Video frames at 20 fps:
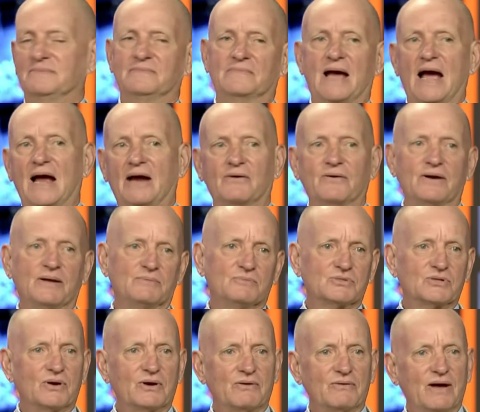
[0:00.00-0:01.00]

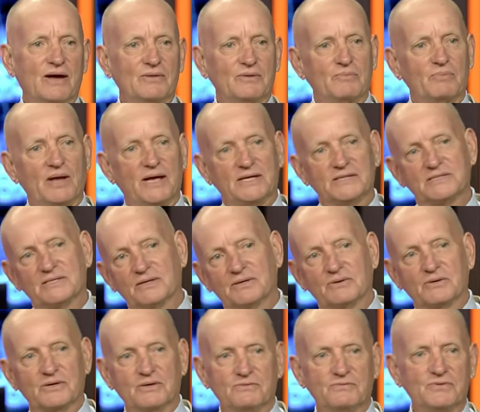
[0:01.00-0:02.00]
acronyms going around the place that
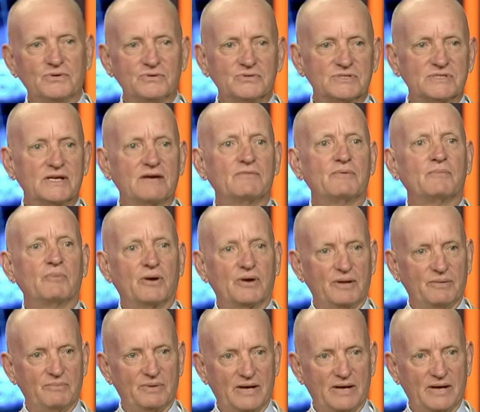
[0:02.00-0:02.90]
it confuses everybody.